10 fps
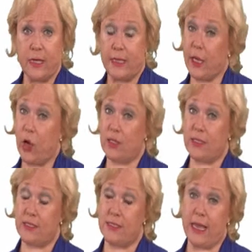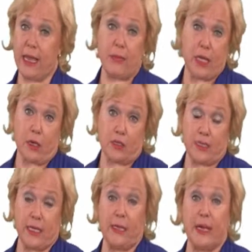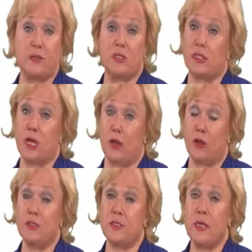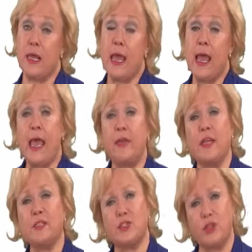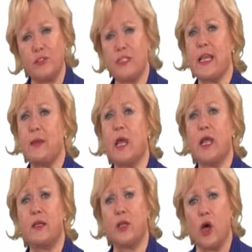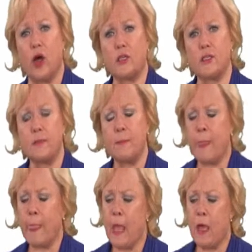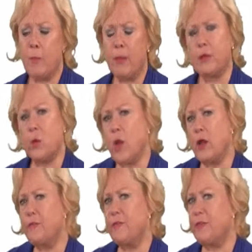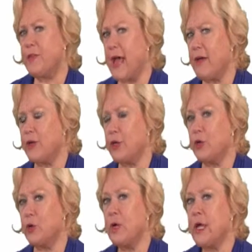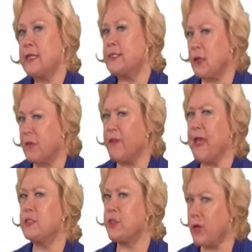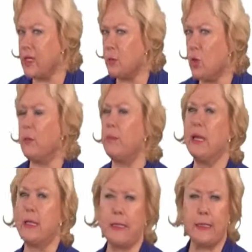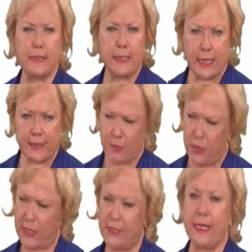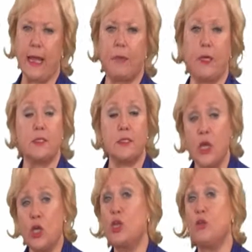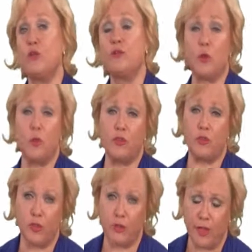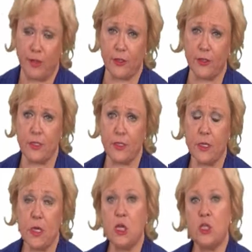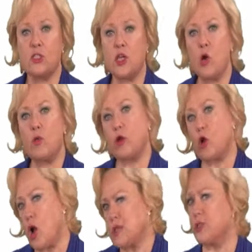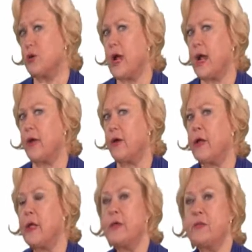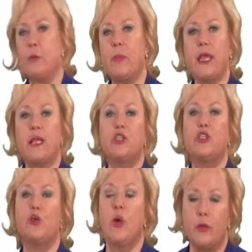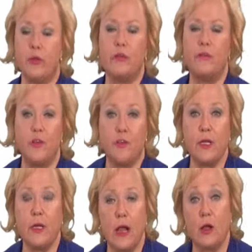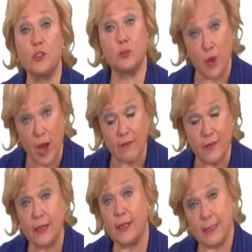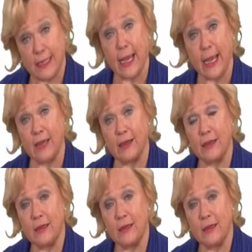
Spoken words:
They cost the same, they cost $10,000, and they serve the same kind of dogs. But the one on Fifth Avenue is a little fancier, has more amenities, it has some nice napkins, uniforms for the vendors. So their costs are higher. They're making $250 profit a day.